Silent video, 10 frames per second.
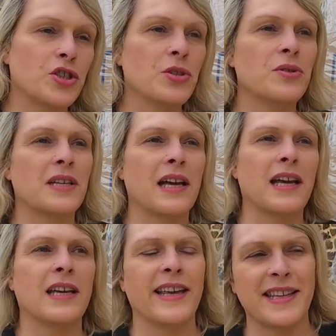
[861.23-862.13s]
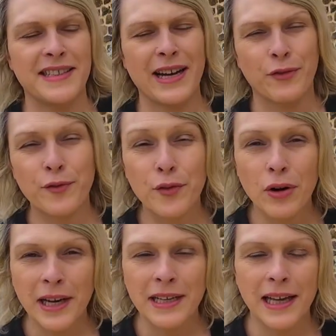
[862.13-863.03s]
Tuesday, it's now
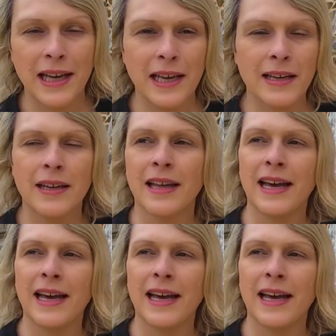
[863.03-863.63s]
Friday,